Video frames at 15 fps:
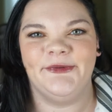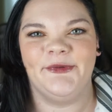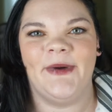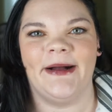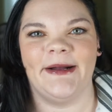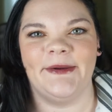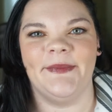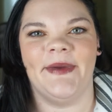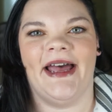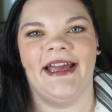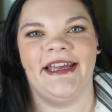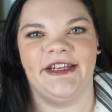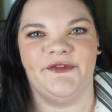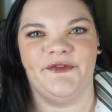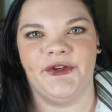welcome back.
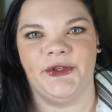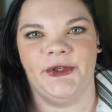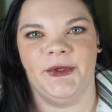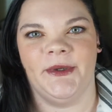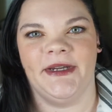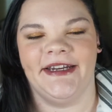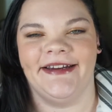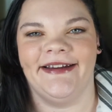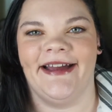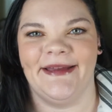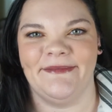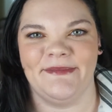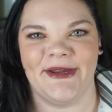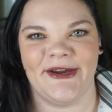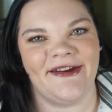And if you're new here,
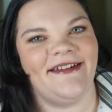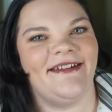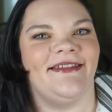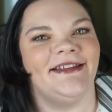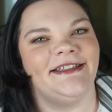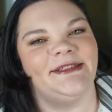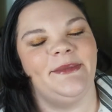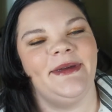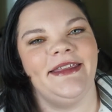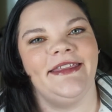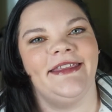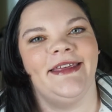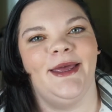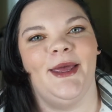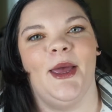I'm Mary Elizabeth.
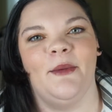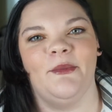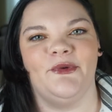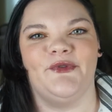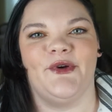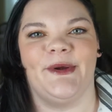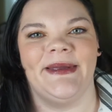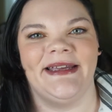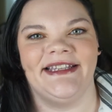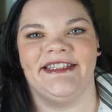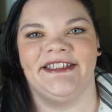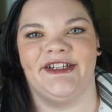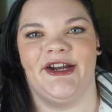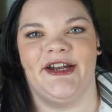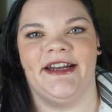Before we get
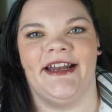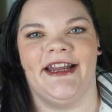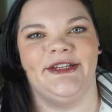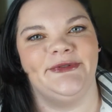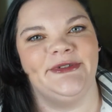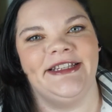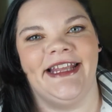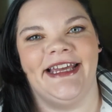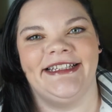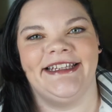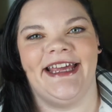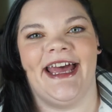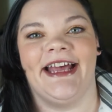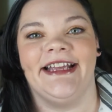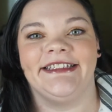started, I would like to
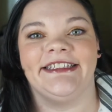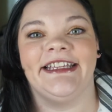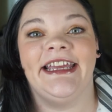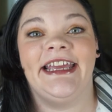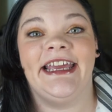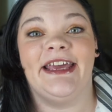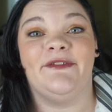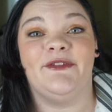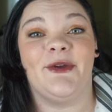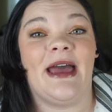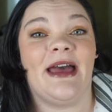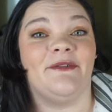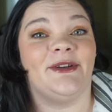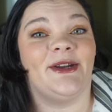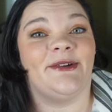ask, if you
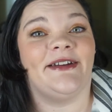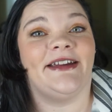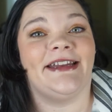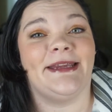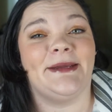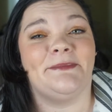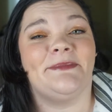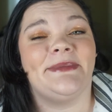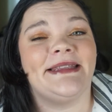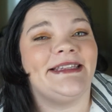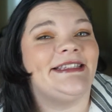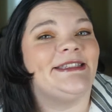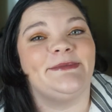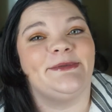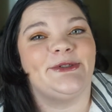haven't already,
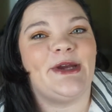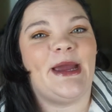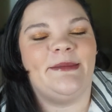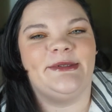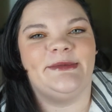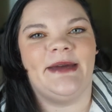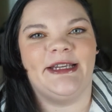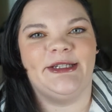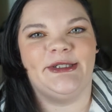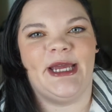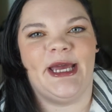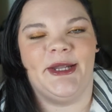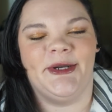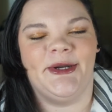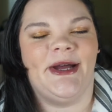please subscribe to my
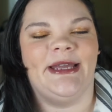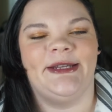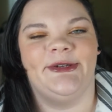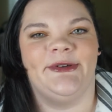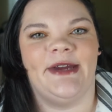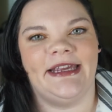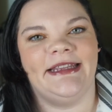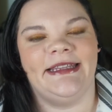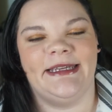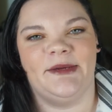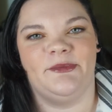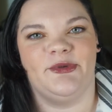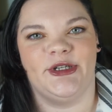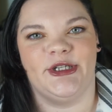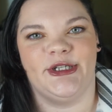channel. I'd greatly
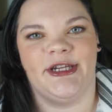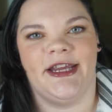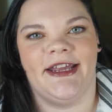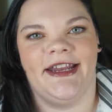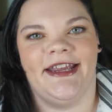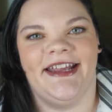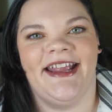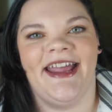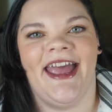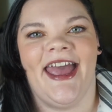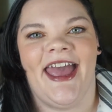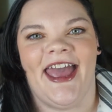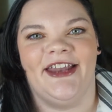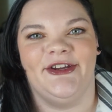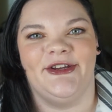appreciate it.
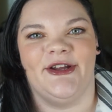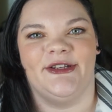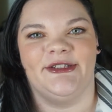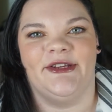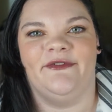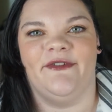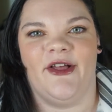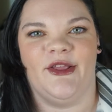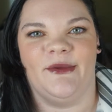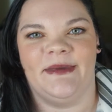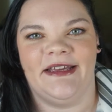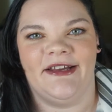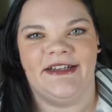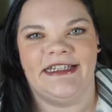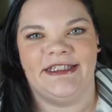And you can also follow
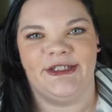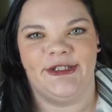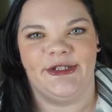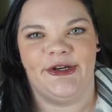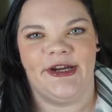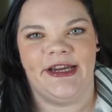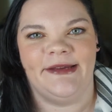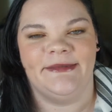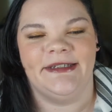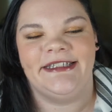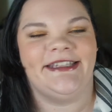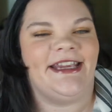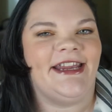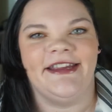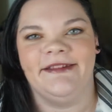me on Instagram to
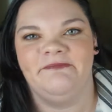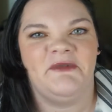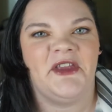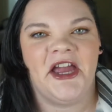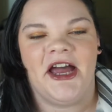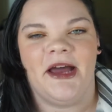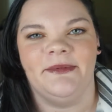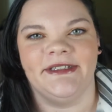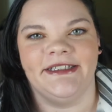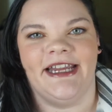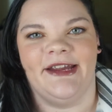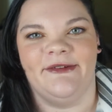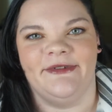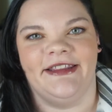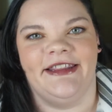stay up to
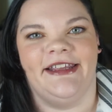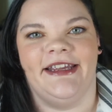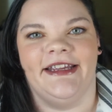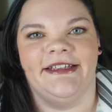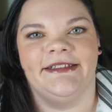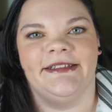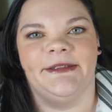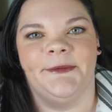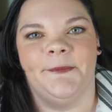date with things.